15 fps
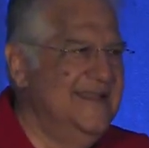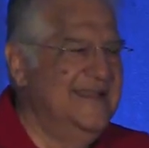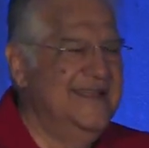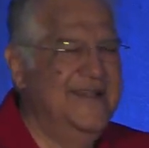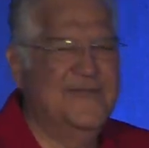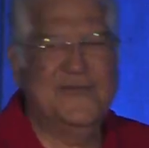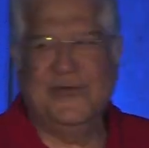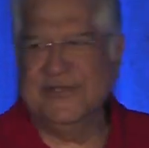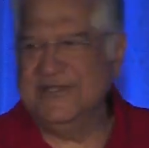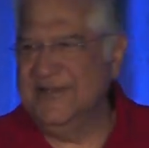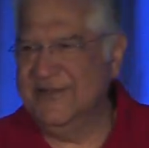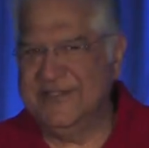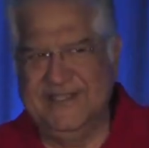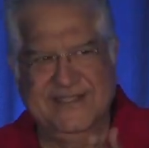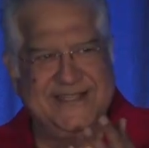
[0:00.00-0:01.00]
And of course, you
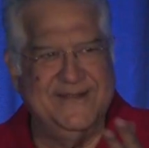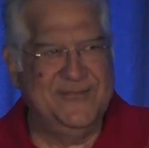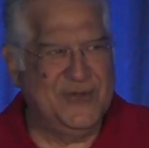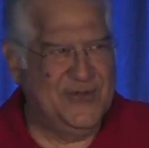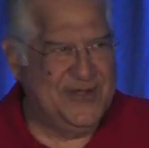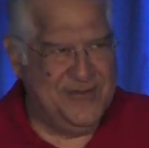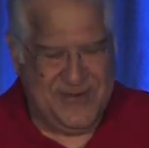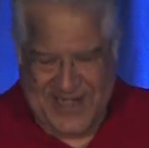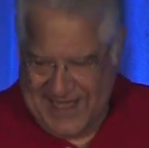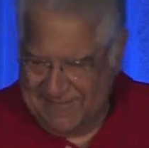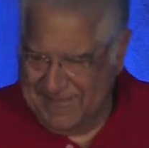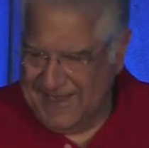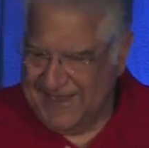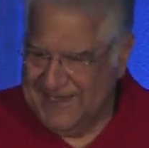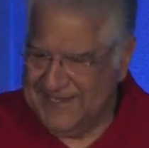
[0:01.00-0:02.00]
know, since I'm talking about
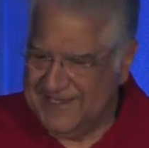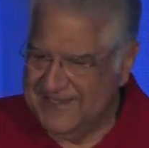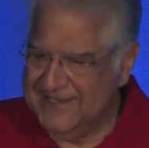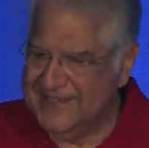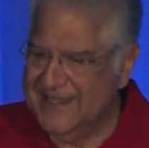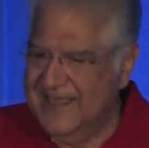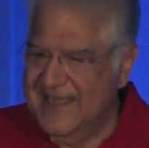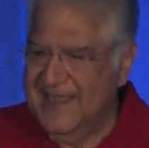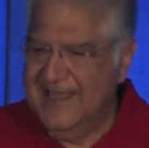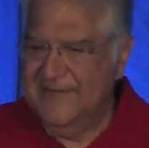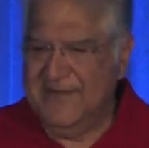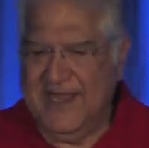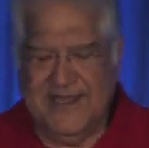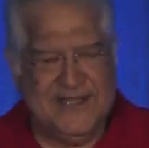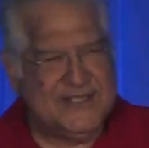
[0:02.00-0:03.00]
applications,
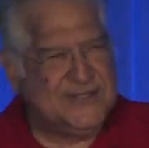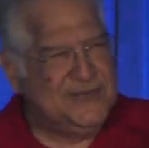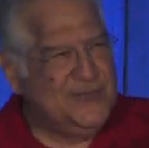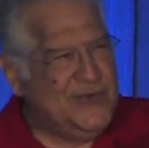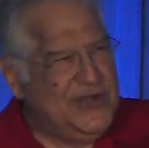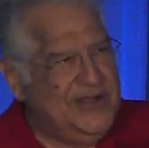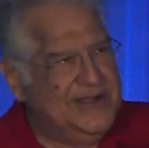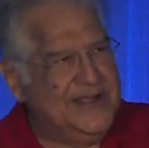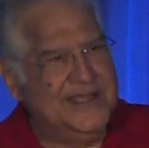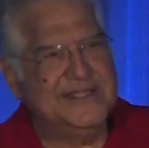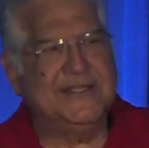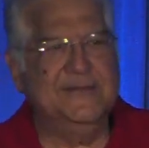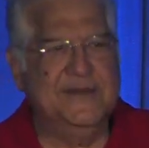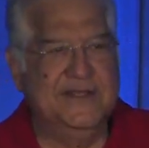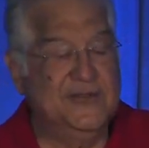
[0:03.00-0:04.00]
we had a small
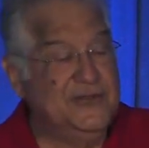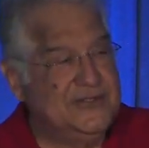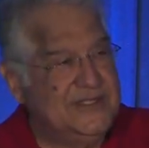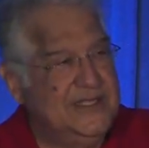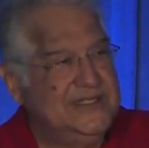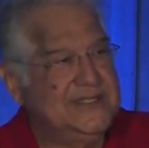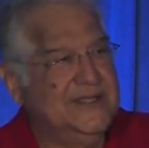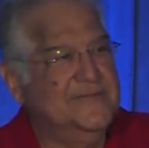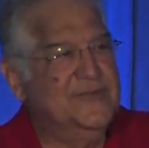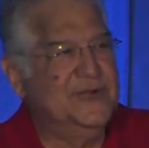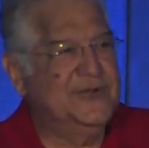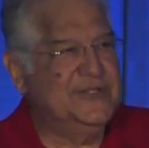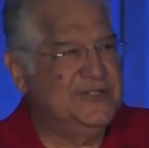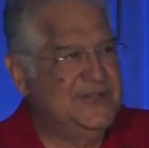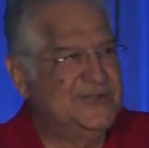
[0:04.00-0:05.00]
customer. Those days,
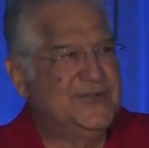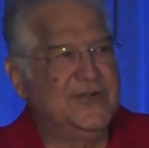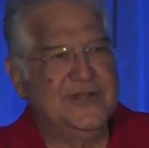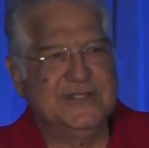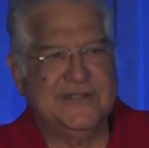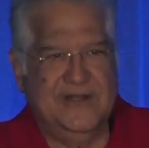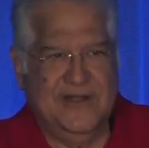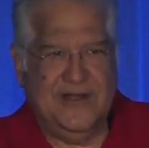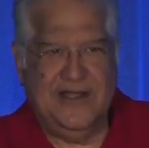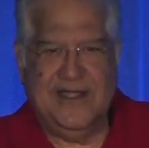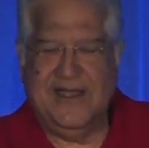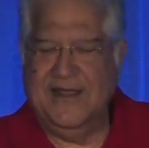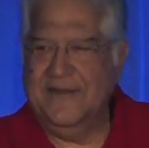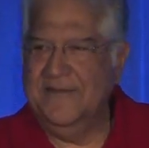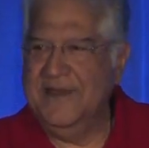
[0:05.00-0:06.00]
computers used to cost a
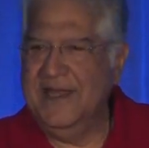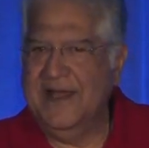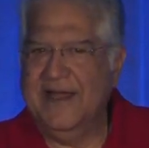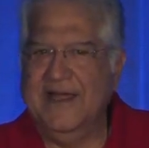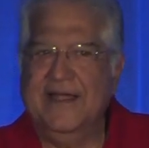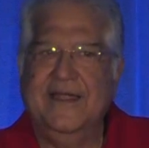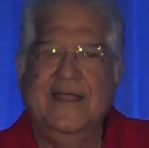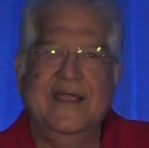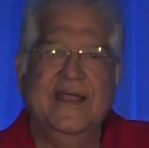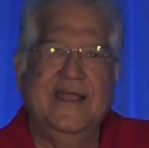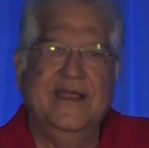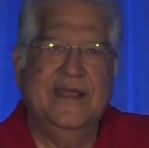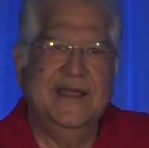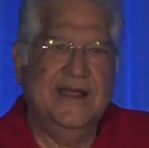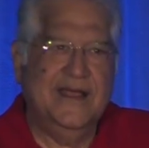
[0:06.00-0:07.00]
lot. I mean, our
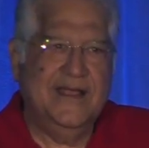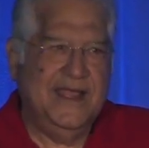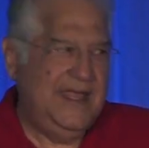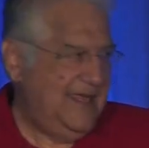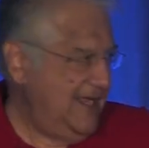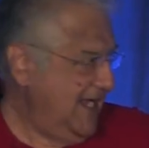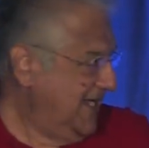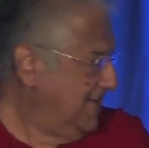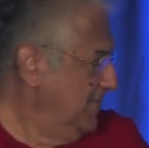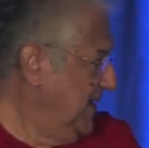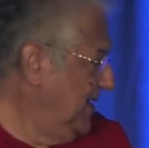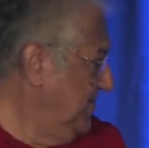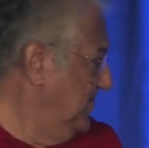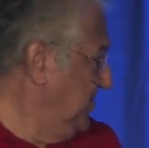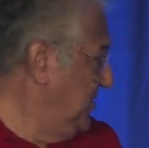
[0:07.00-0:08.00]

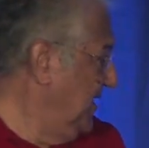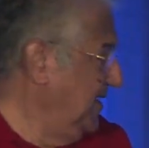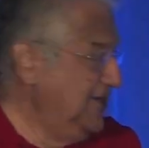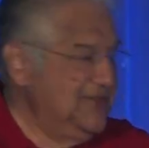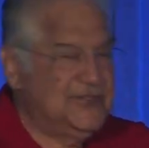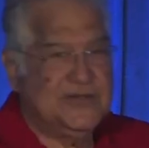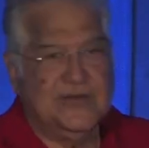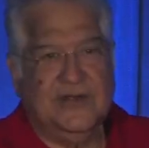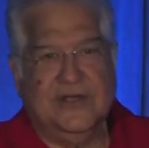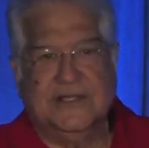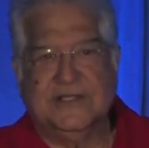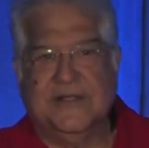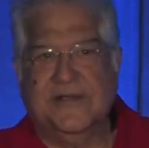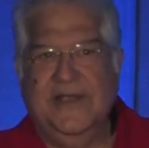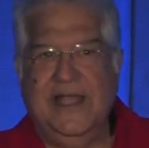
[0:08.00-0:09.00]
8-bit uh, machine used to
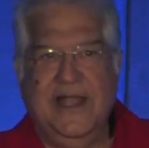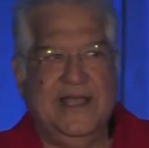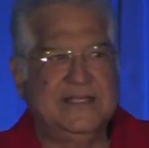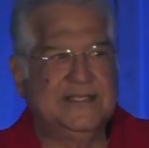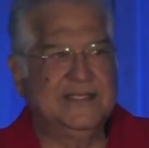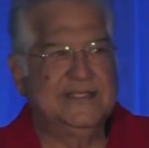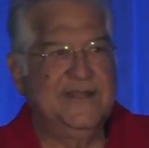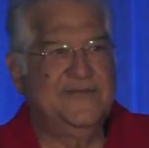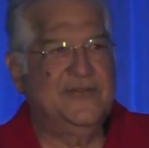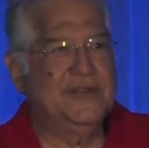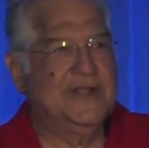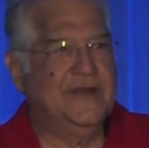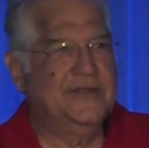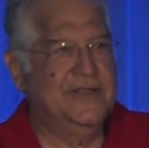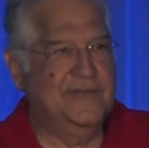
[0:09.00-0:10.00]
cost
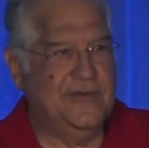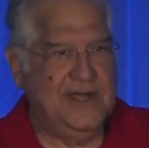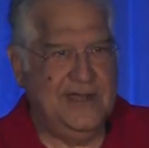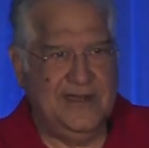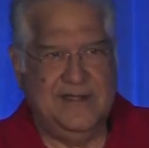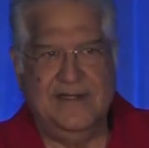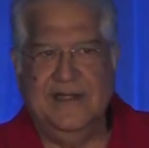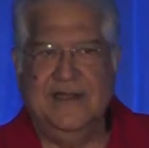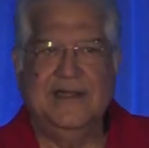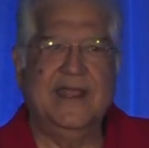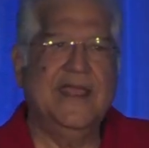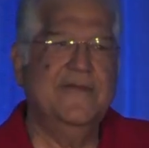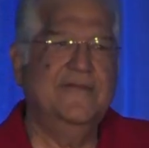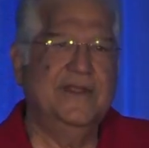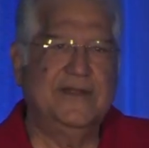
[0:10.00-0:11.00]
3,64,100 and
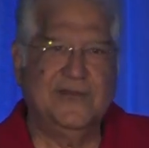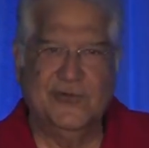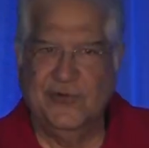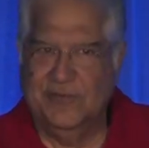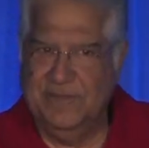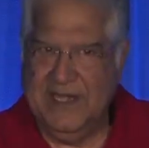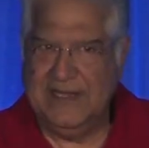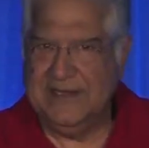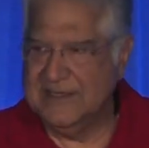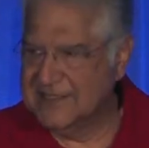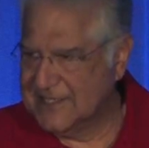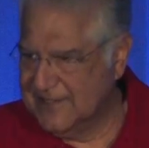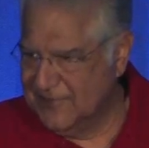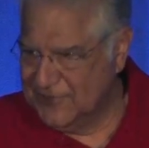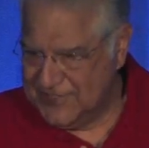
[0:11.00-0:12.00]
came with two built-in
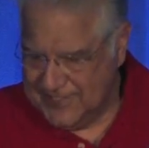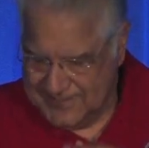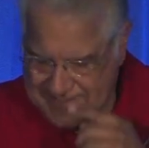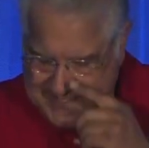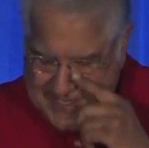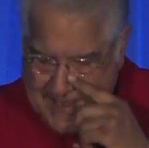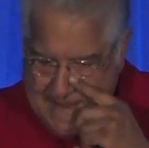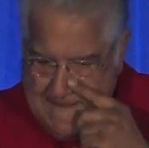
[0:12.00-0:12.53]
solutions.